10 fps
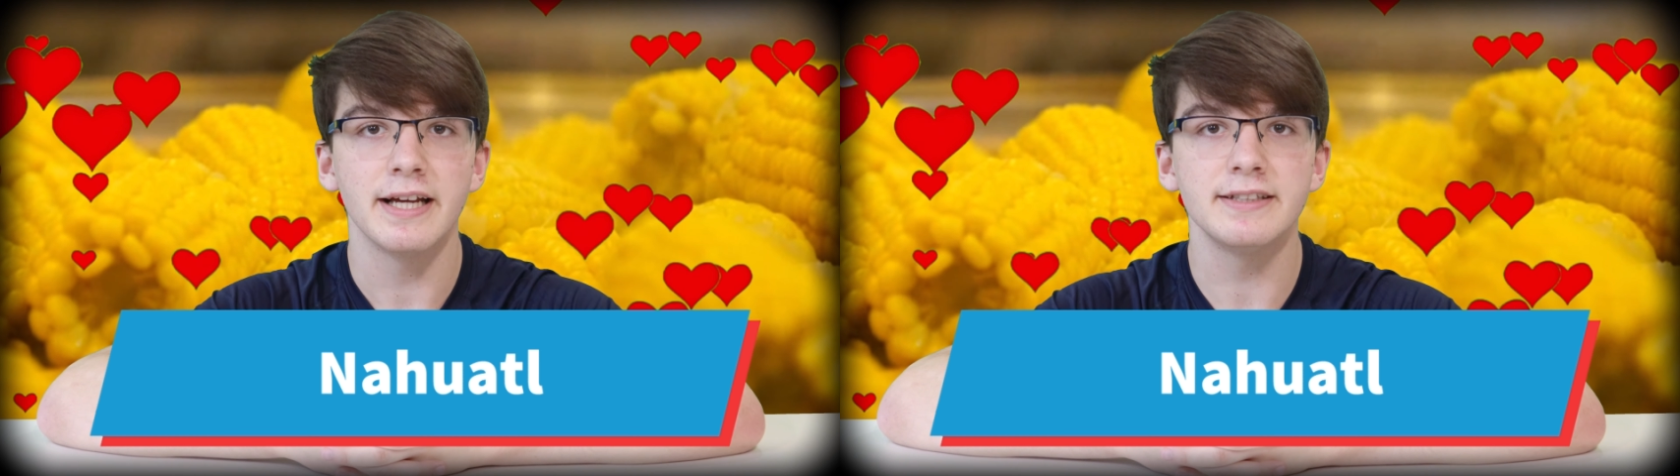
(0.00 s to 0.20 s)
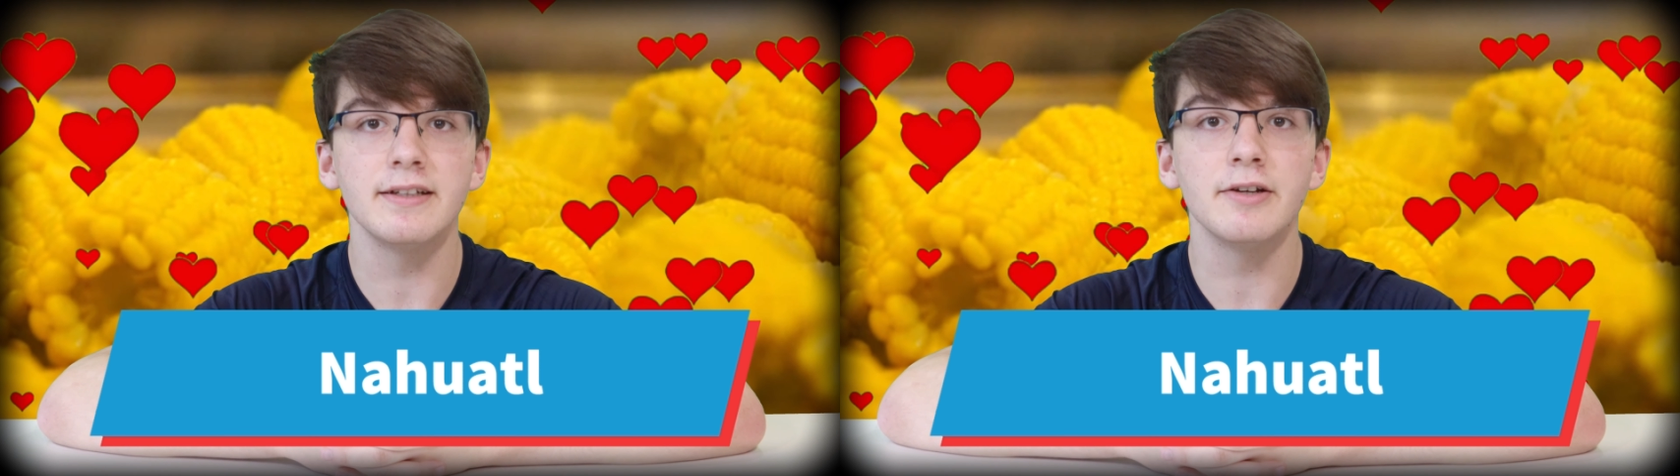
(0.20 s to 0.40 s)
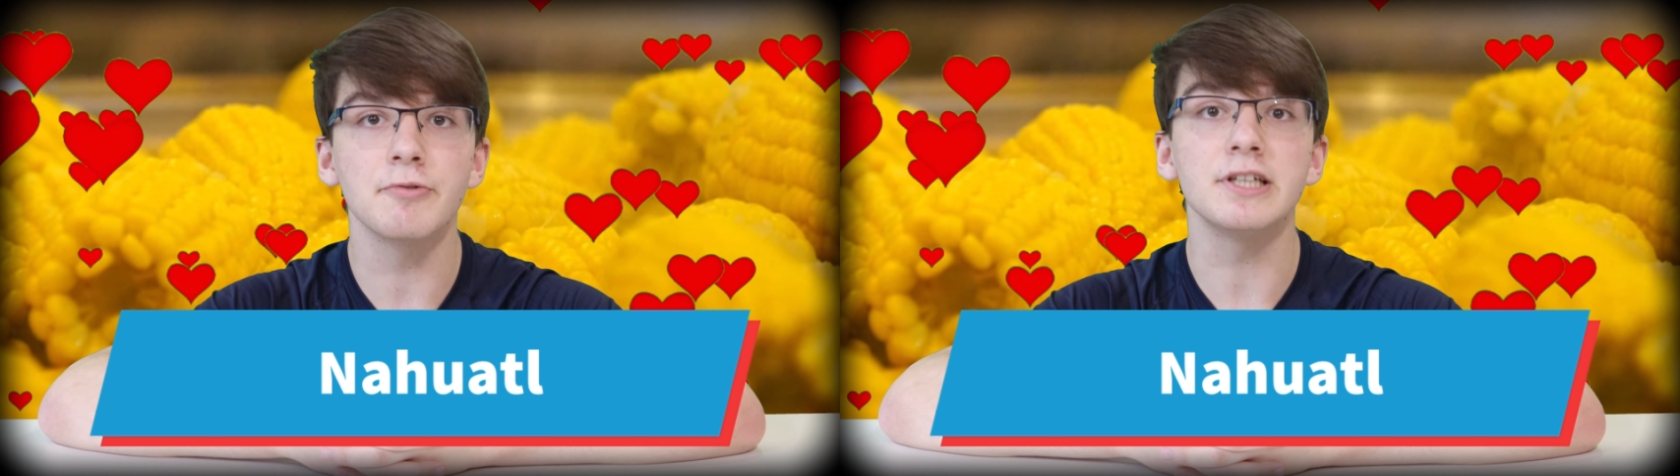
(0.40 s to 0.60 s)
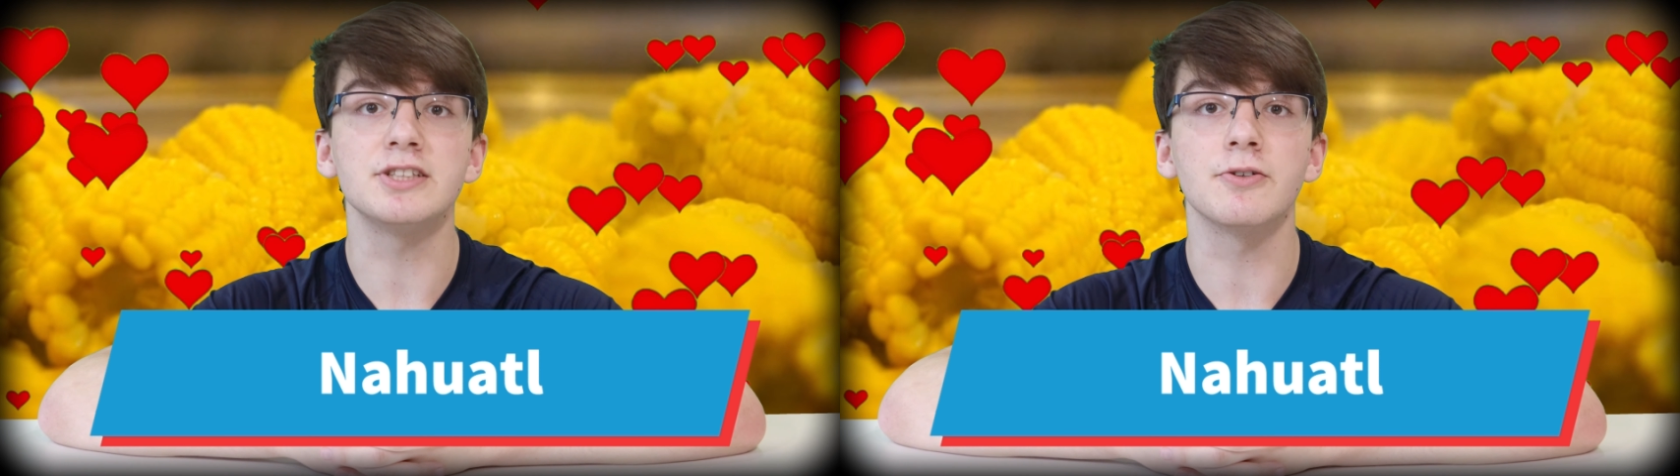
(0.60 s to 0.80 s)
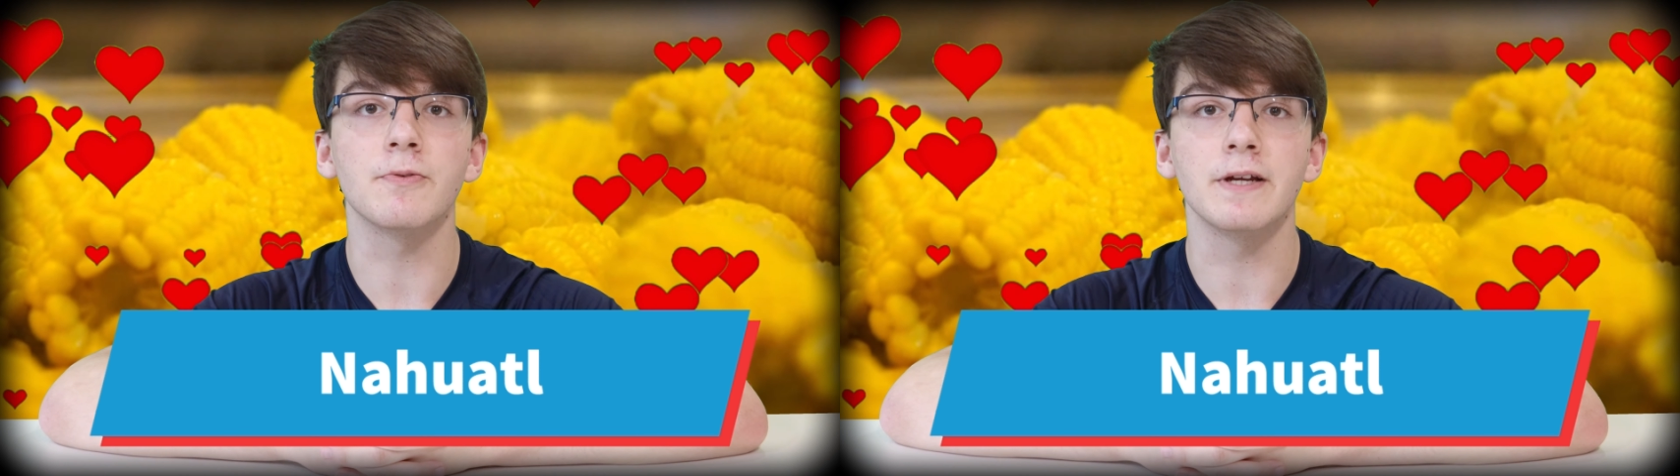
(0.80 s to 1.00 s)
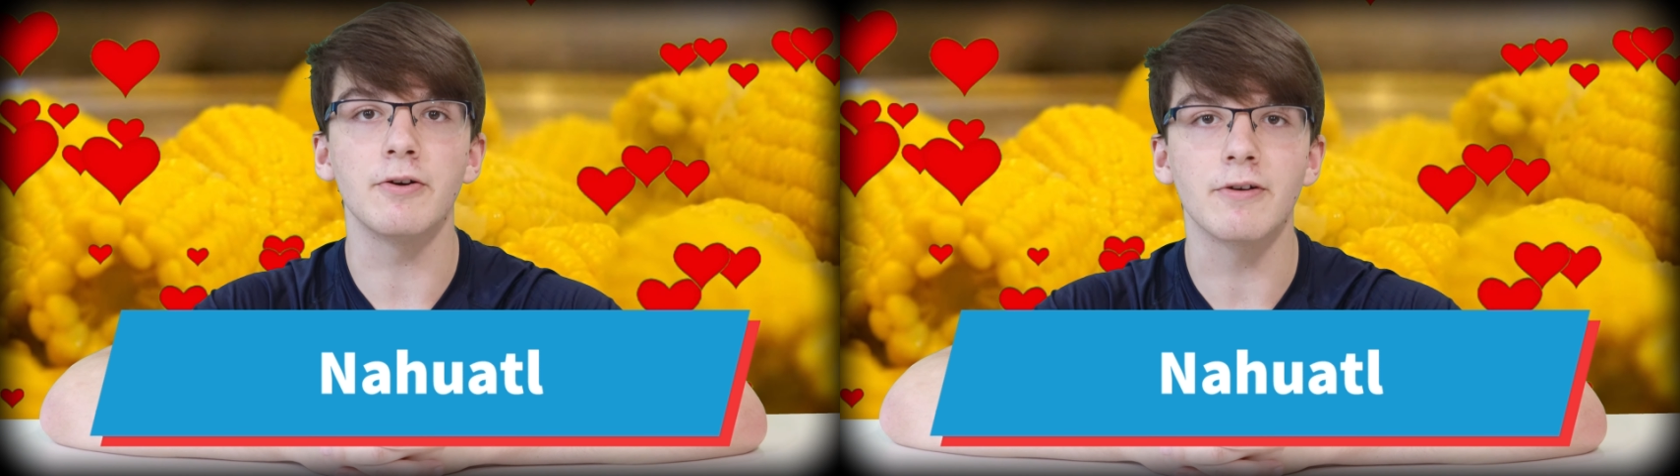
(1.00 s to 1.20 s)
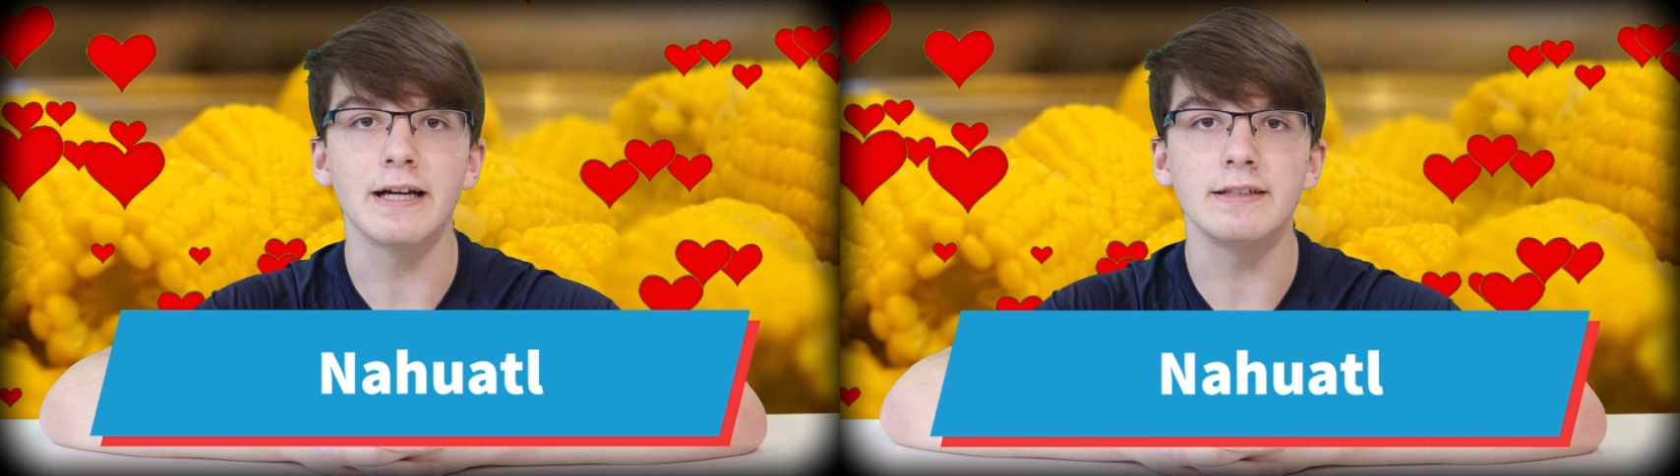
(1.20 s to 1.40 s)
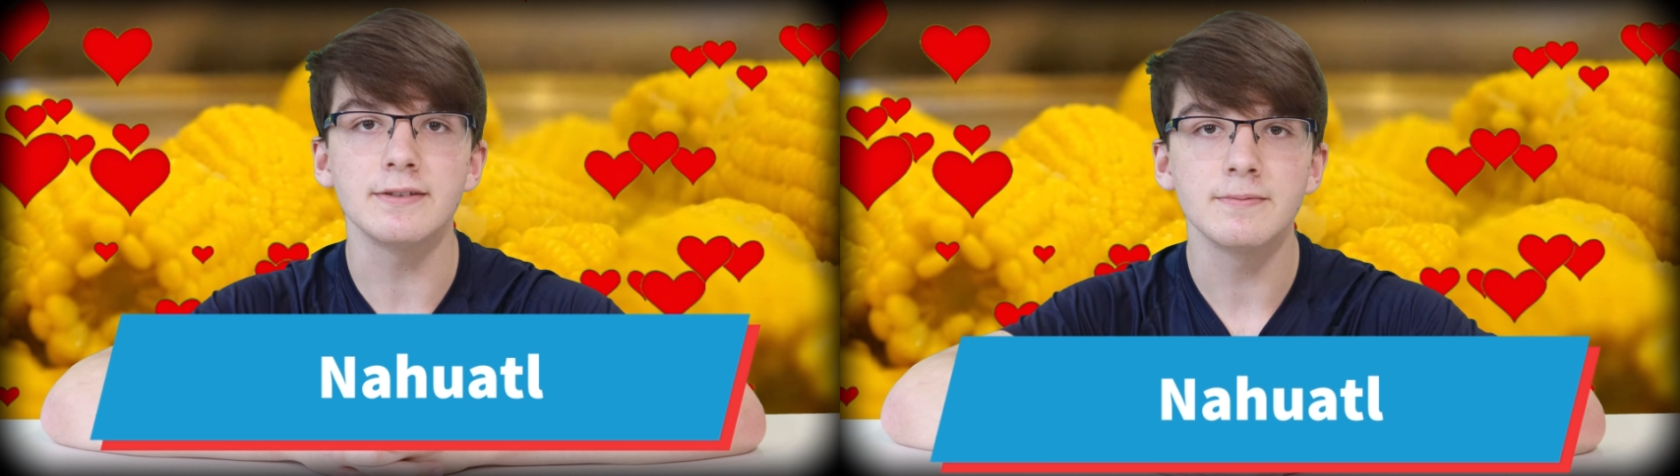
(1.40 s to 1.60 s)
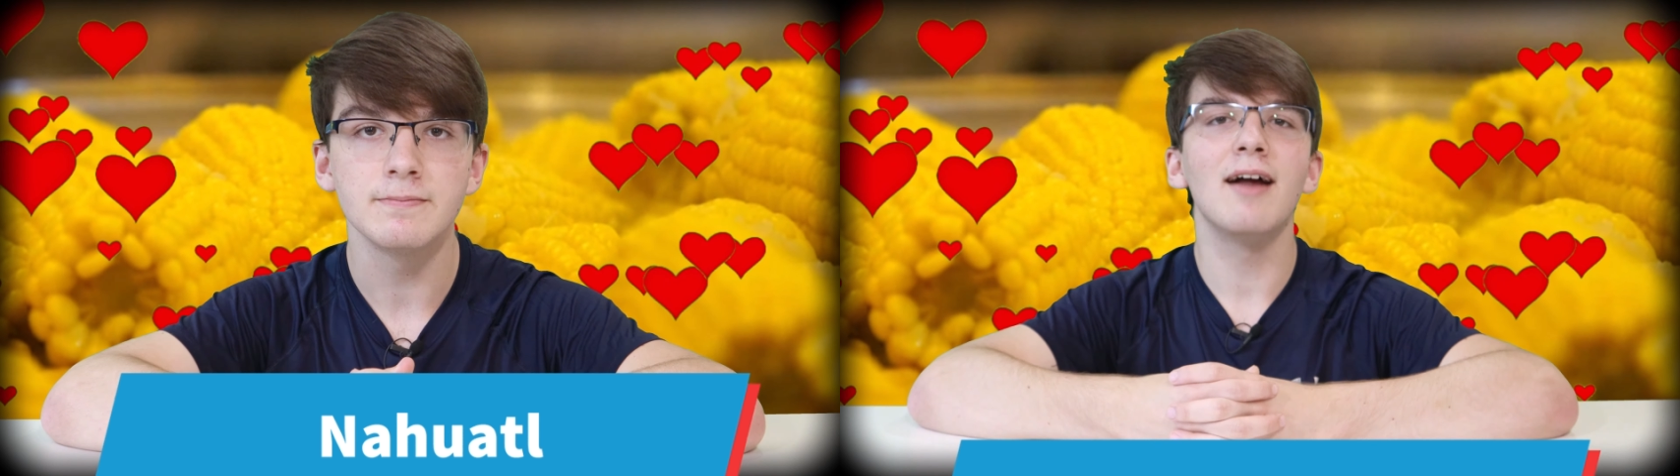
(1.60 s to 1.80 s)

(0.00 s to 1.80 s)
until it reached the Rio Grande,